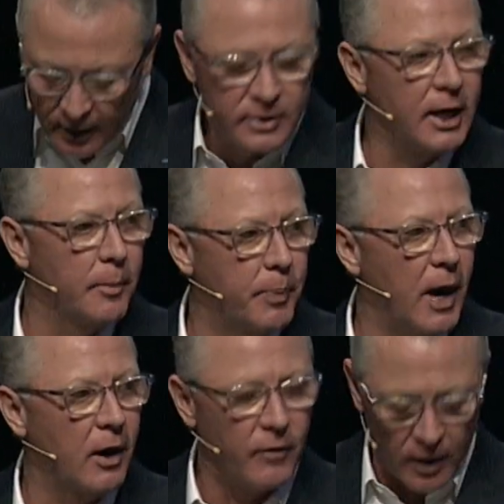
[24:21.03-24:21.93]
is the
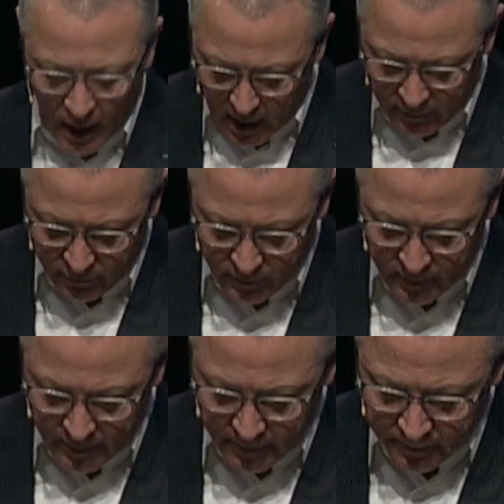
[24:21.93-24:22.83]
umpire of our life
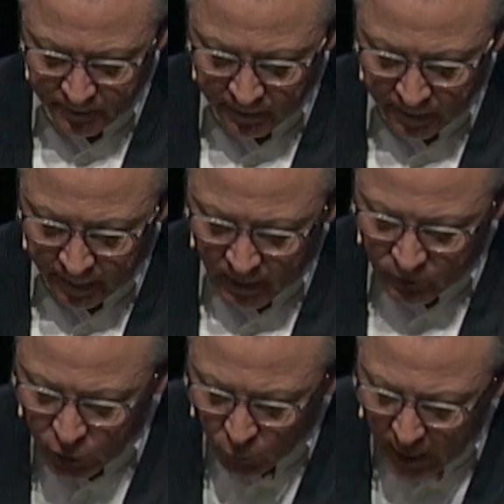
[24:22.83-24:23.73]

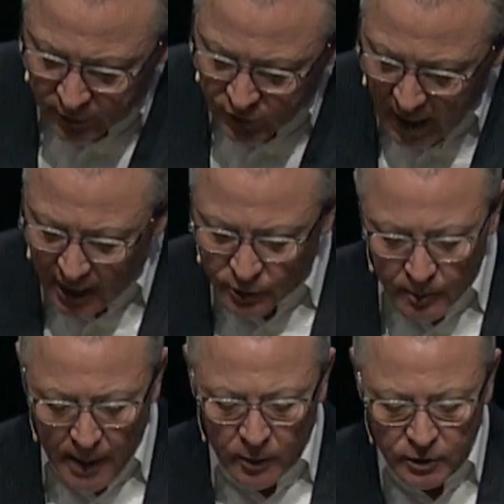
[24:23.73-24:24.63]
to which, as
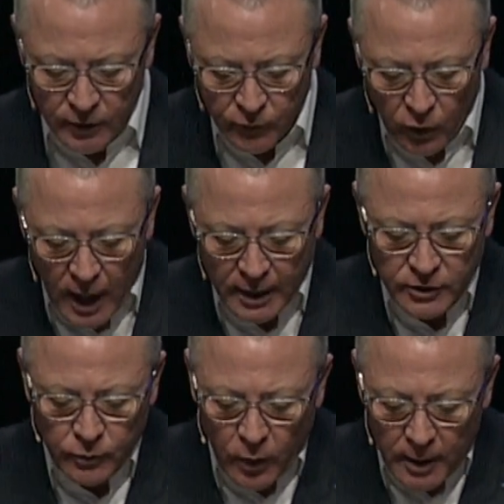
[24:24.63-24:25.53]
members of
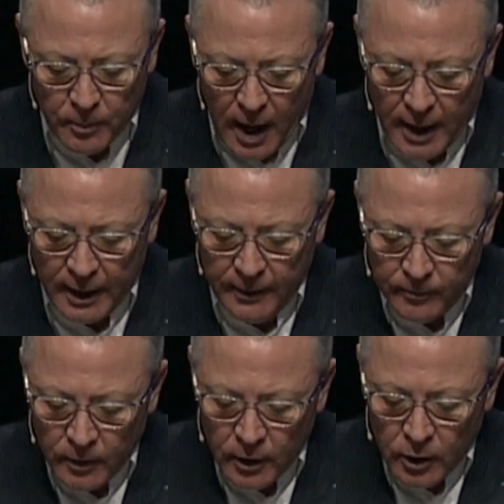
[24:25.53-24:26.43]
Christ's one body,
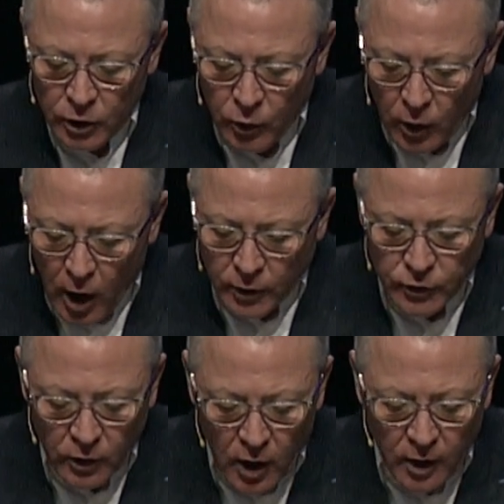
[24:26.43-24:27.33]
you are
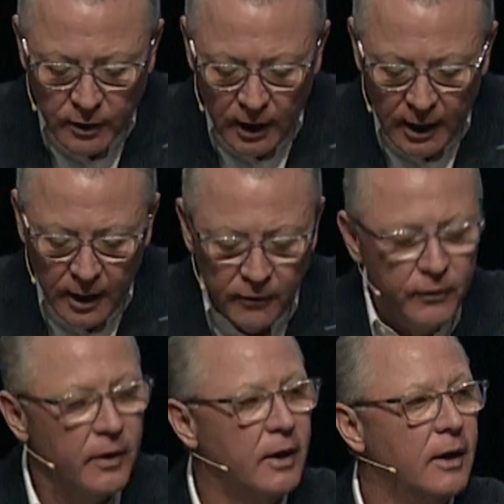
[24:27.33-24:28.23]
also called to
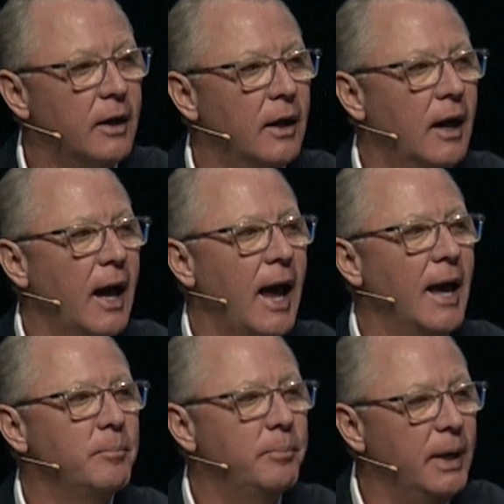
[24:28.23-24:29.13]
live
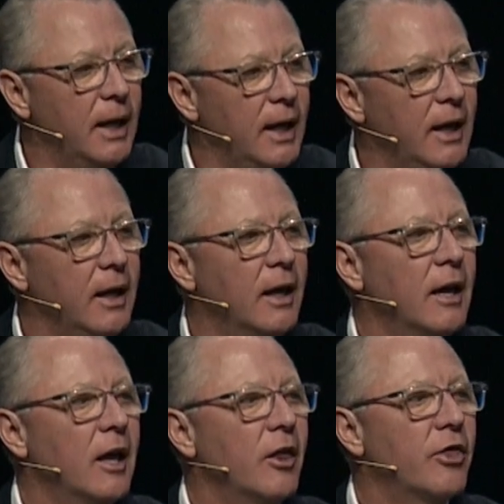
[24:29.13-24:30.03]
and be
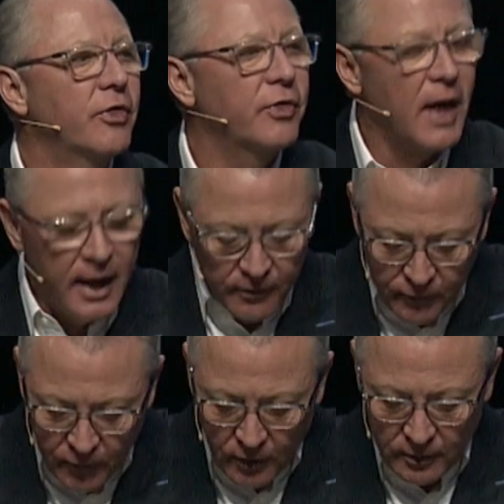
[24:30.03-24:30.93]

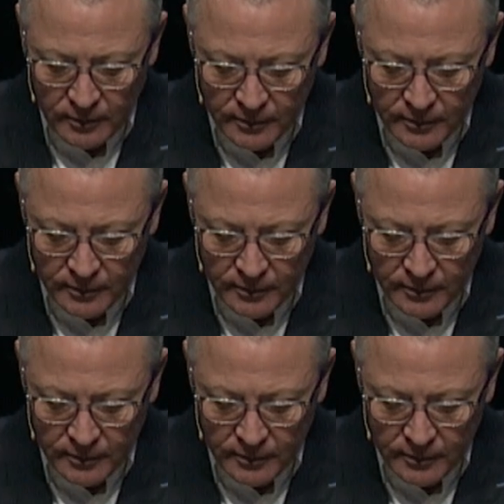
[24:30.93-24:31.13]
thankful,